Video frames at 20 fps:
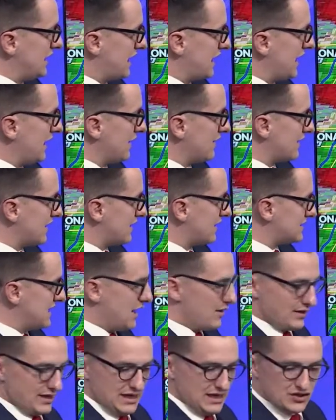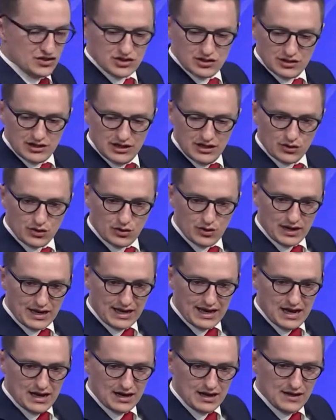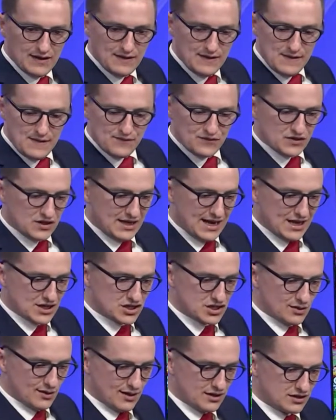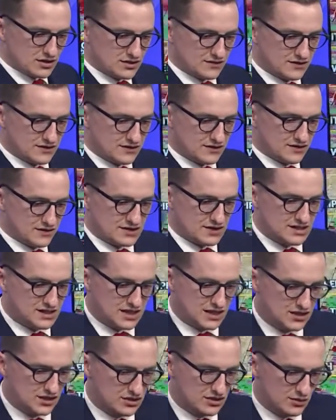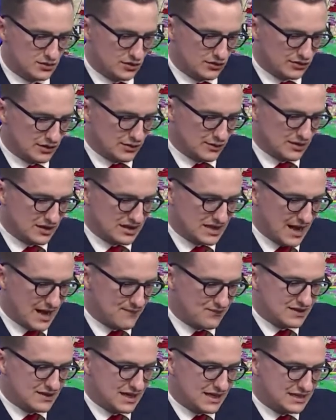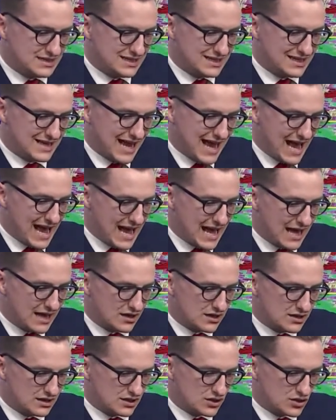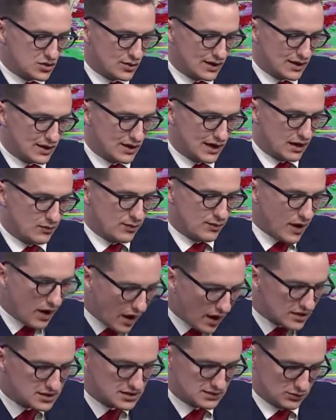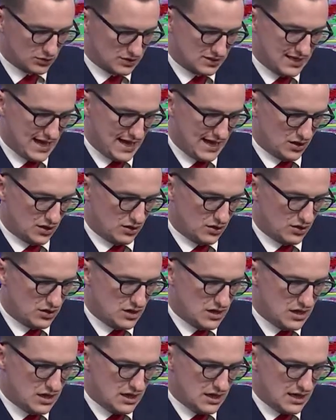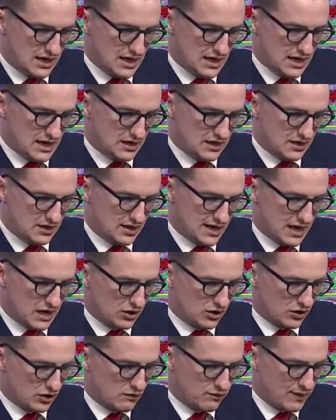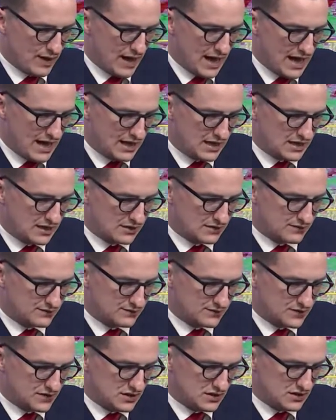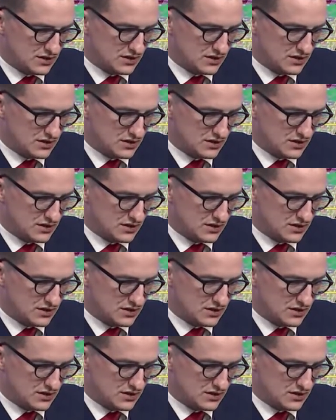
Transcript: indicating that it's now in eastern Iroquois County. The National Weather Service tends to agree with that. They did add the tornado possible tag, though. You kind of look back and,